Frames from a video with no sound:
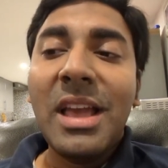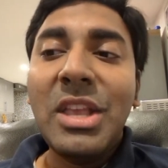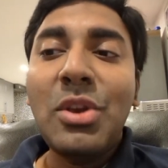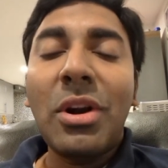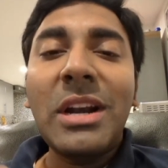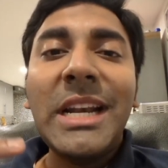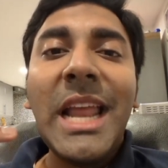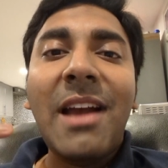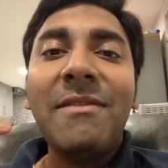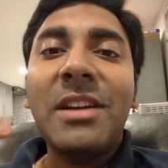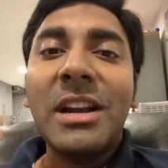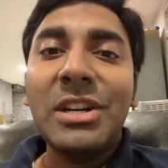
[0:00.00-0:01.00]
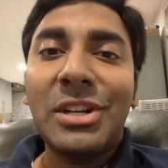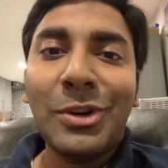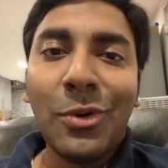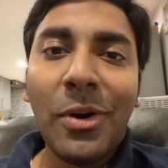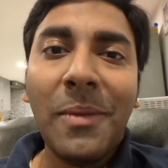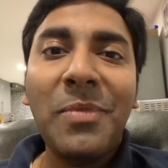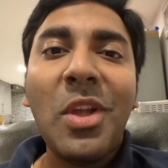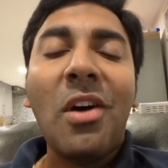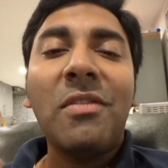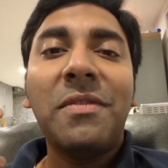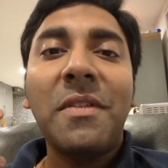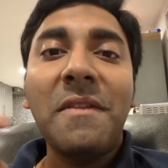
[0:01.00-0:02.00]
you don't really have control
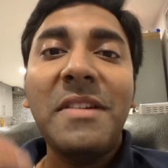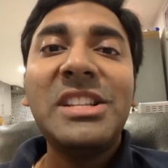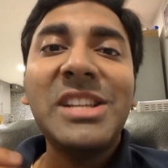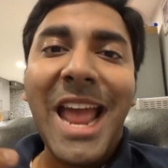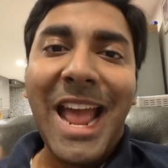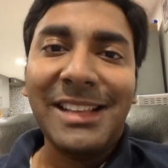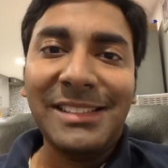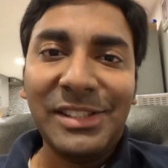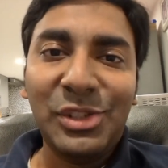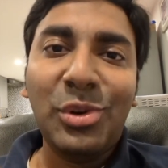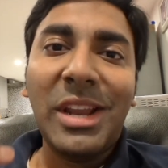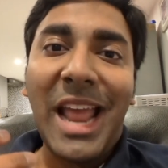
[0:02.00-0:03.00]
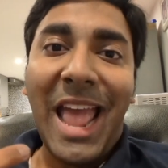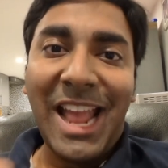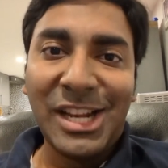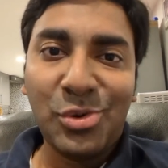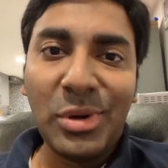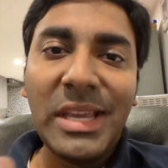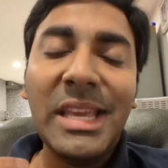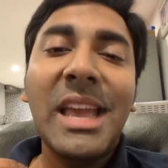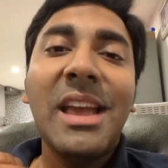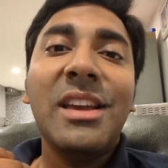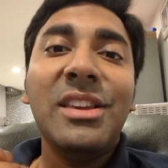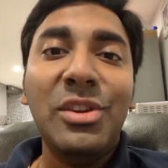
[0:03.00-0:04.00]
of which assets you can actually
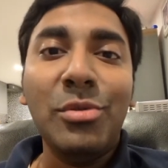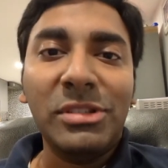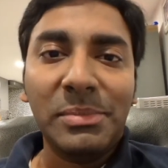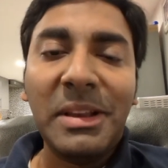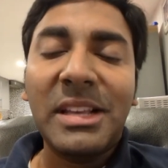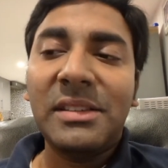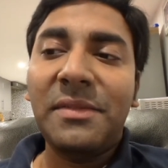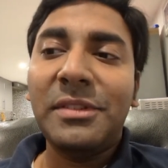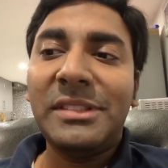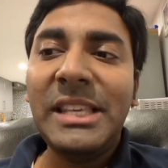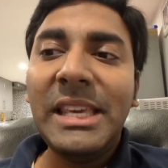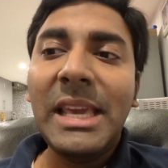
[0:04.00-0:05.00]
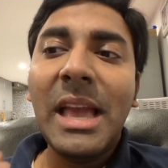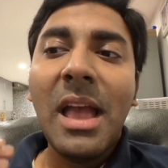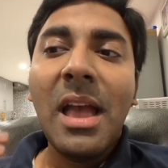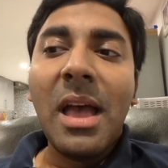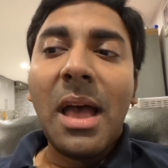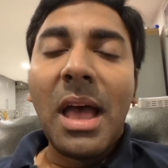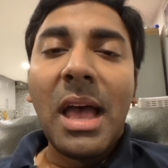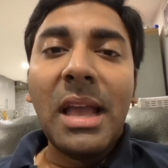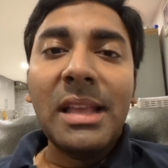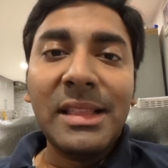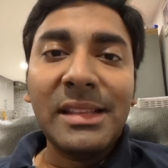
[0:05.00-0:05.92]
use. Because if you see in